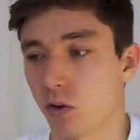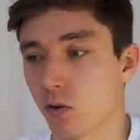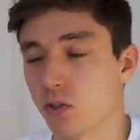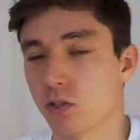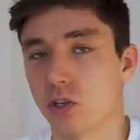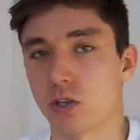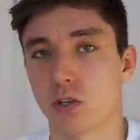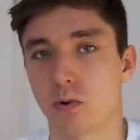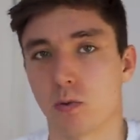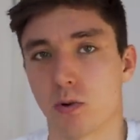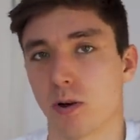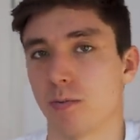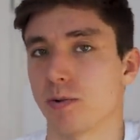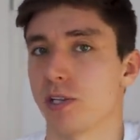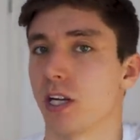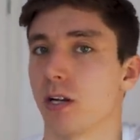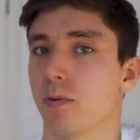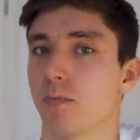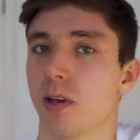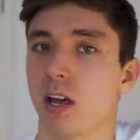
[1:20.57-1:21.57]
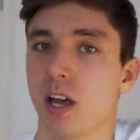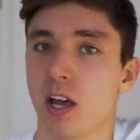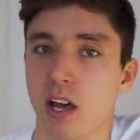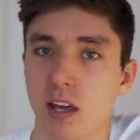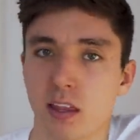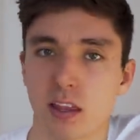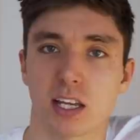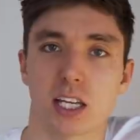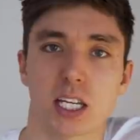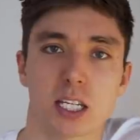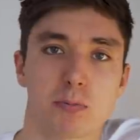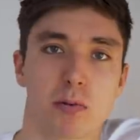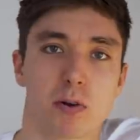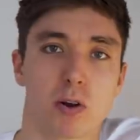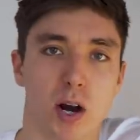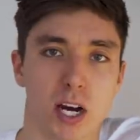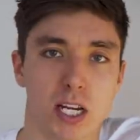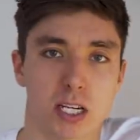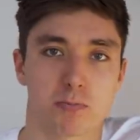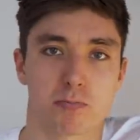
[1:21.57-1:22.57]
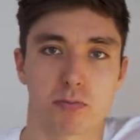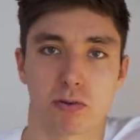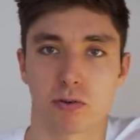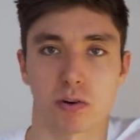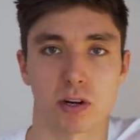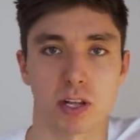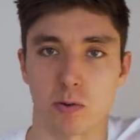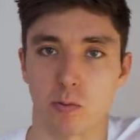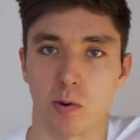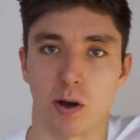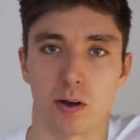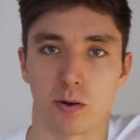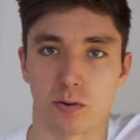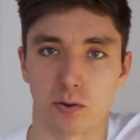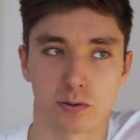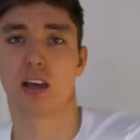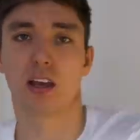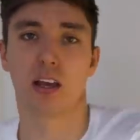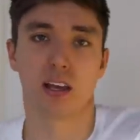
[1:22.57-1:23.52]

onto the one-arm chin-up, things progressed pretty well.